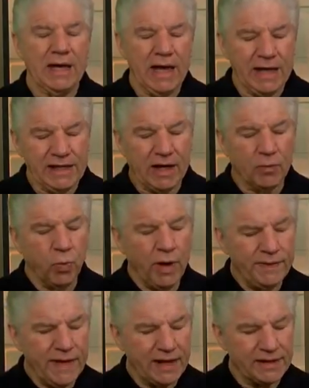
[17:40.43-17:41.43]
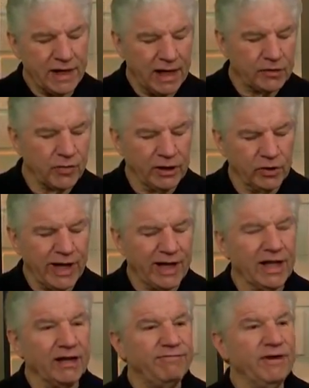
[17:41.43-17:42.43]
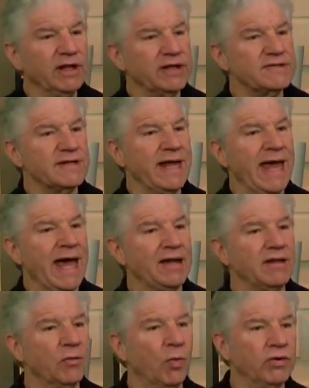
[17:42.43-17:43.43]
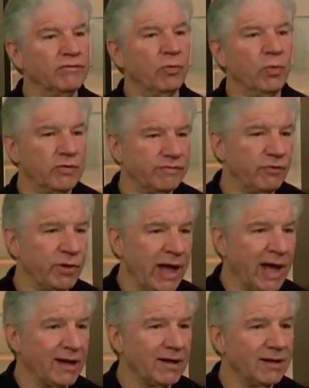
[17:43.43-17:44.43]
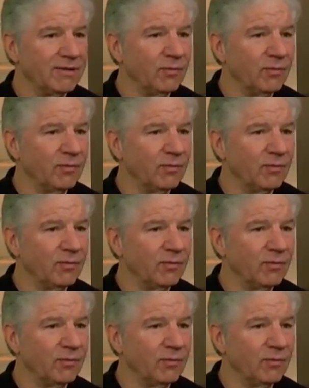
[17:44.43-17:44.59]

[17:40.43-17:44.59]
And yet when that doctor, I look at it like Felix the cat, the wonderful, wonderful cat,